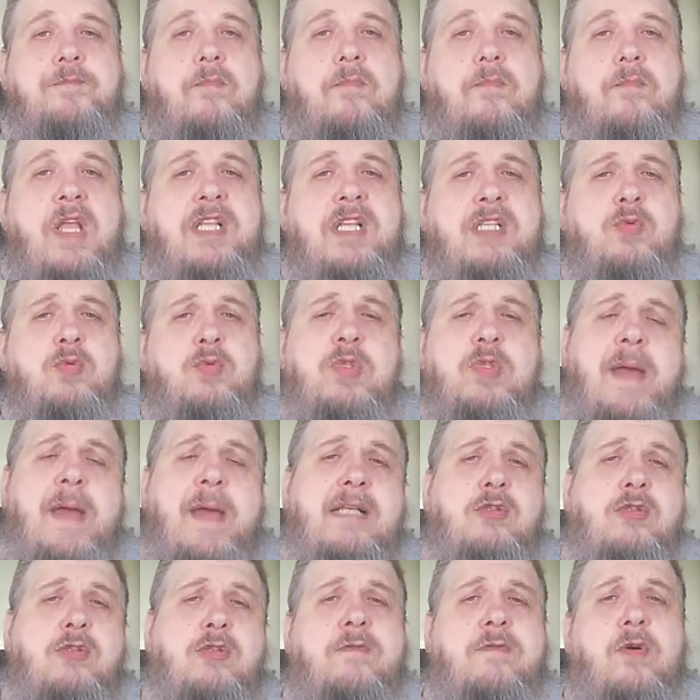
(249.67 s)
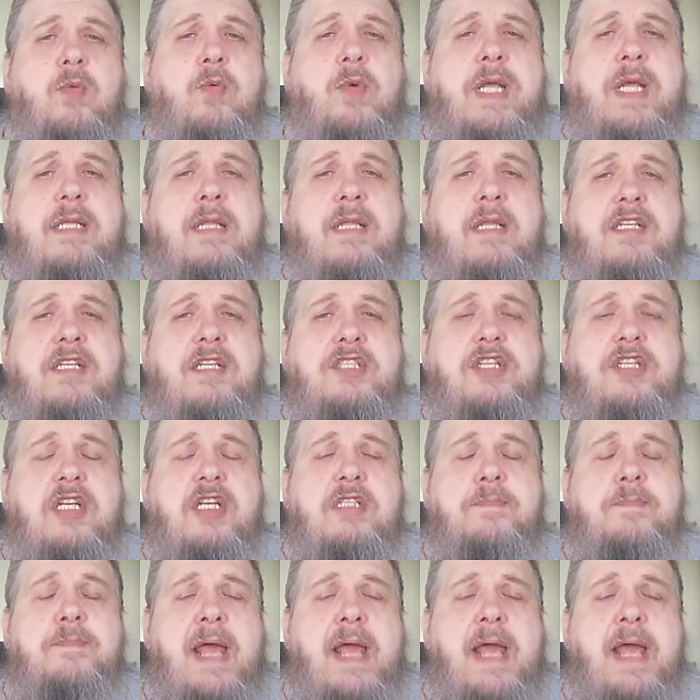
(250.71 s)
This was Passover week that has
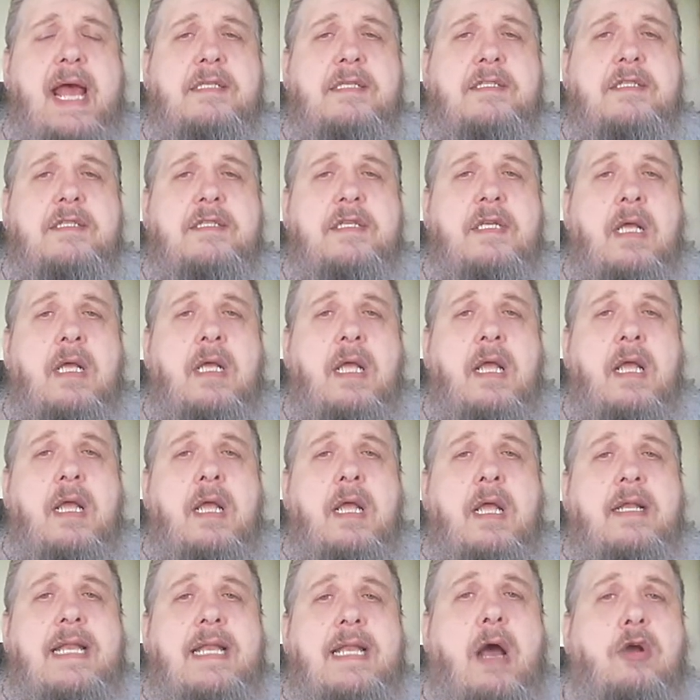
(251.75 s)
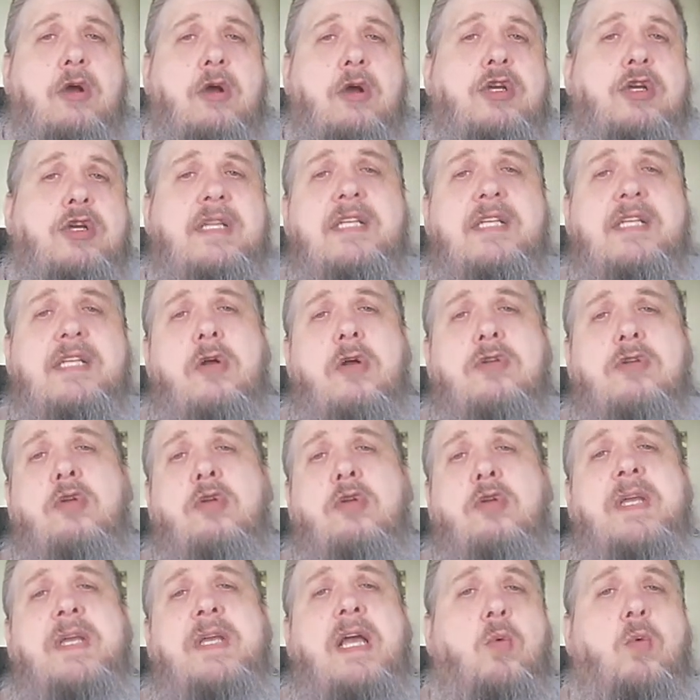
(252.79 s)
just passed. Now, could this
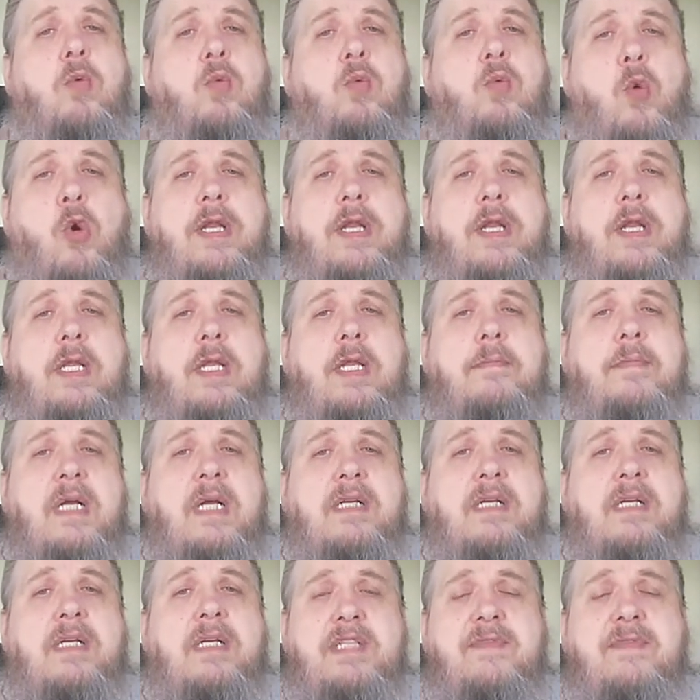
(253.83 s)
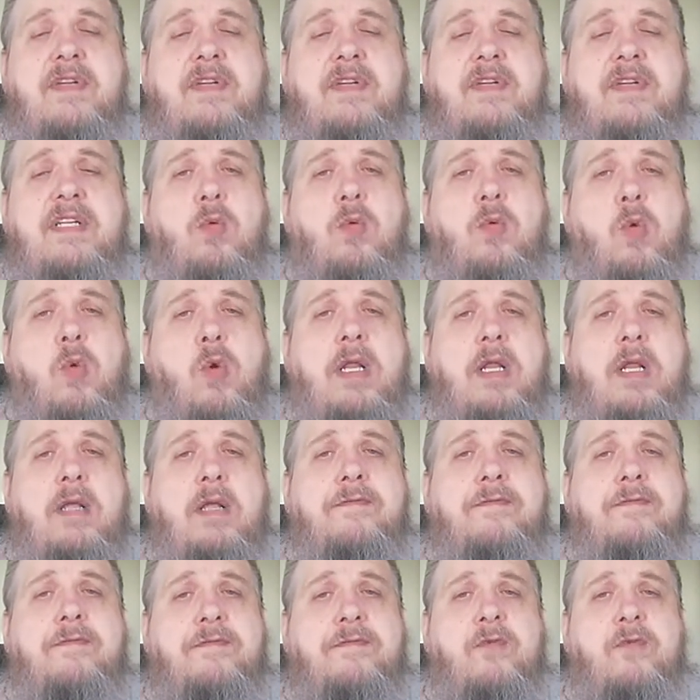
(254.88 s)
also be a warning, a 7-day warning
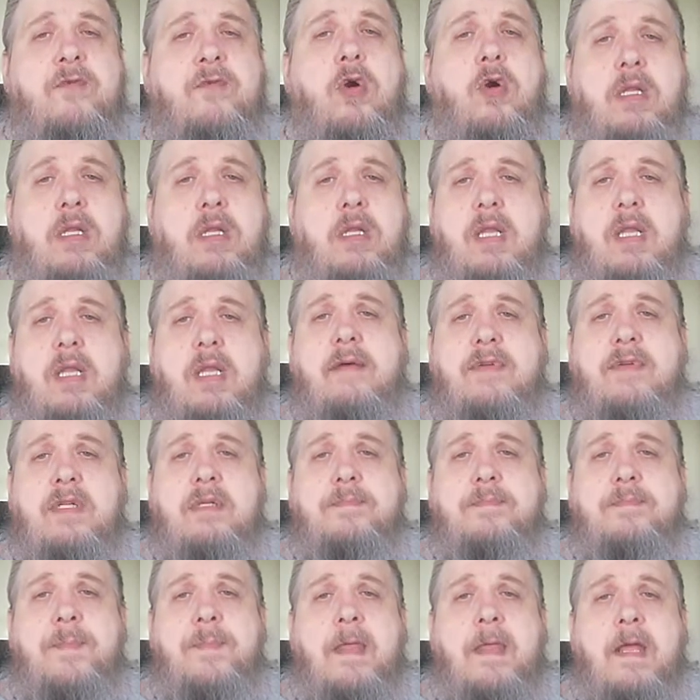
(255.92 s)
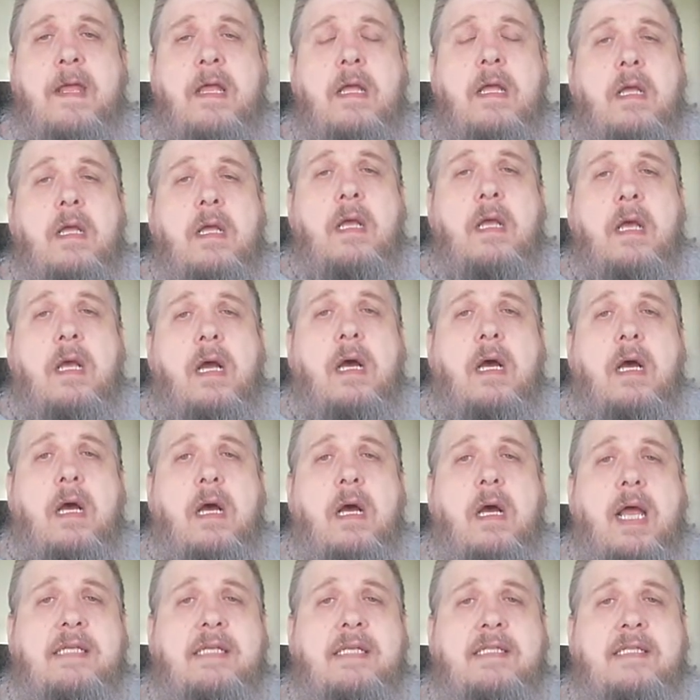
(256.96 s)
for 4/11?
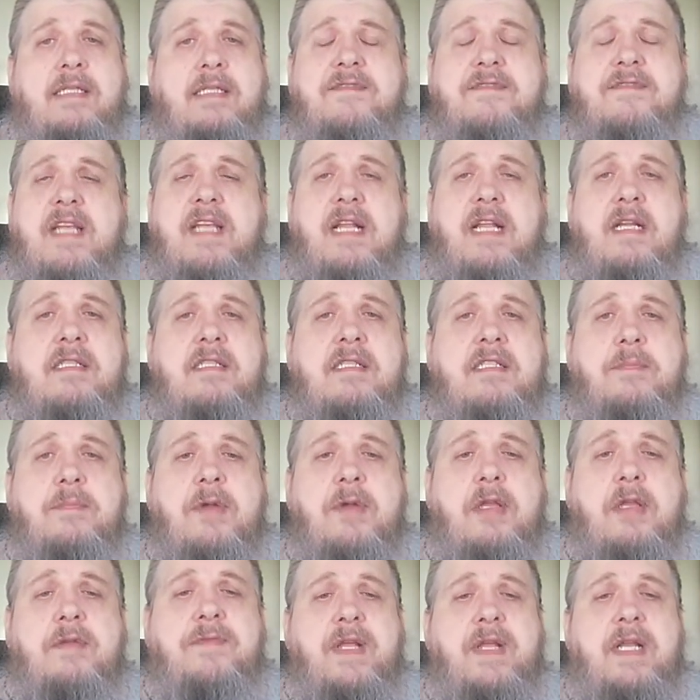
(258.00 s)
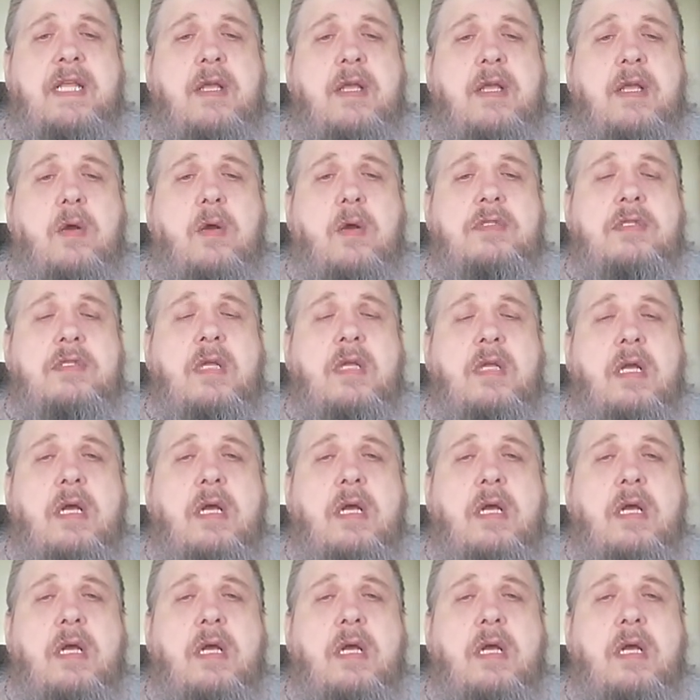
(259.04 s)
As I've said in some other videos,